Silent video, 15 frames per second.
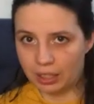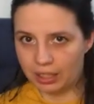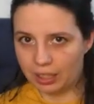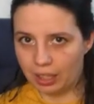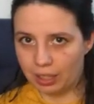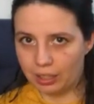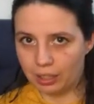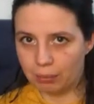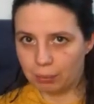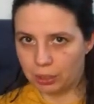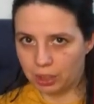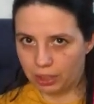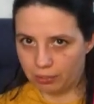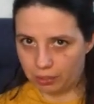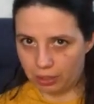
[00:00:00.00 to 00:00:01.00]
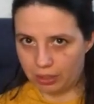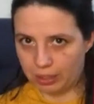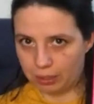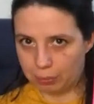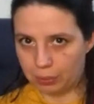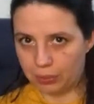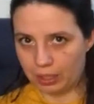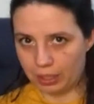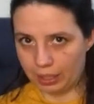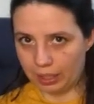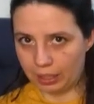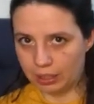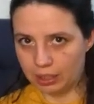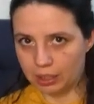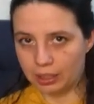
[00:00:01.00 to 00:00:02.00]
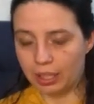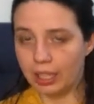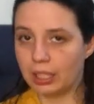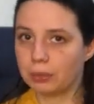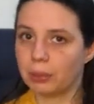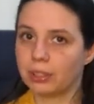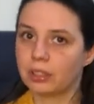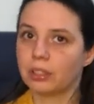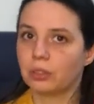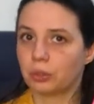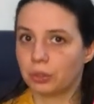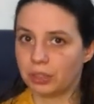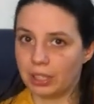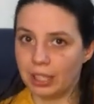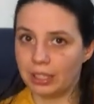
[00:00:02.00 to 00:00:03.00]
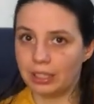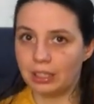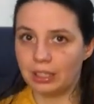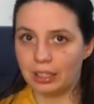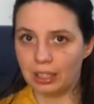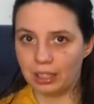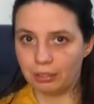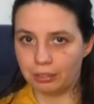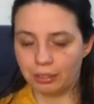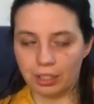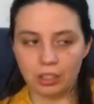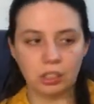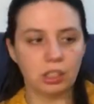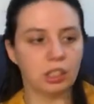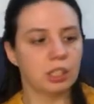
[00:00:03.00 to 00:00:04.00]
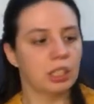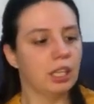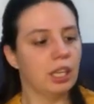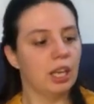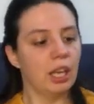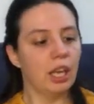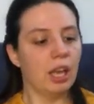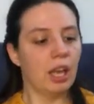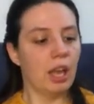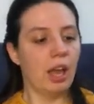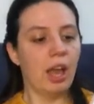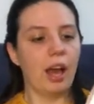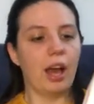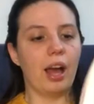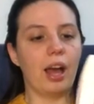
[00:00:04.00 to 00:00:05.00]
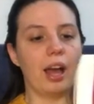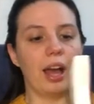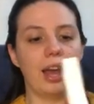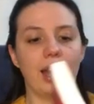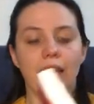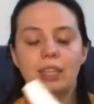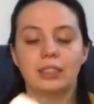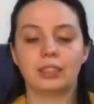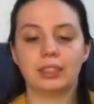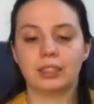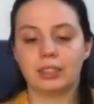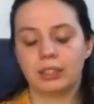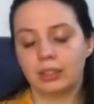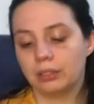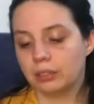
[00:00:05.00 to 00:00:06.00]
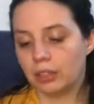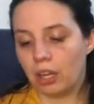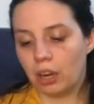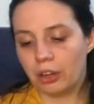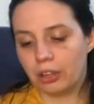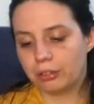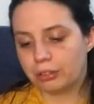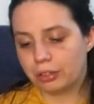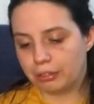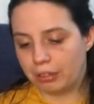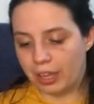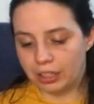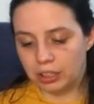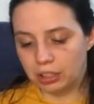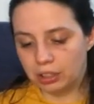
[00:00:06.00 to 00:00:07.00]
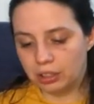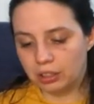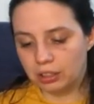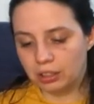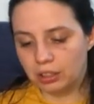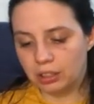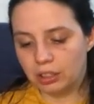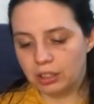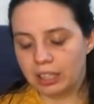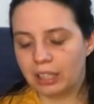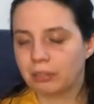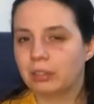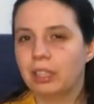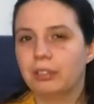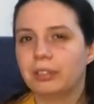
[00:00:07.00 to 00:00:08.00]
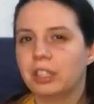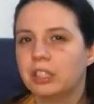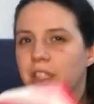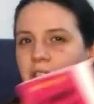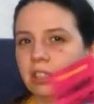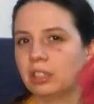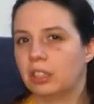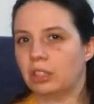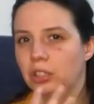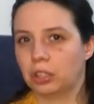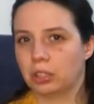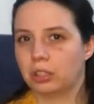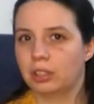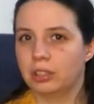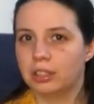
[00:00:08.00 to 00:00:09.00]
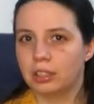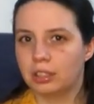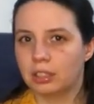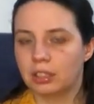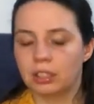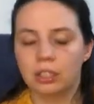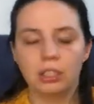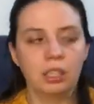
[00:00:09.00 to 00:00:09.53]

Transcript: Italian, but she wrote this book in English and it was translated in French. It's a lot of reflection. You can really feel she's a journalist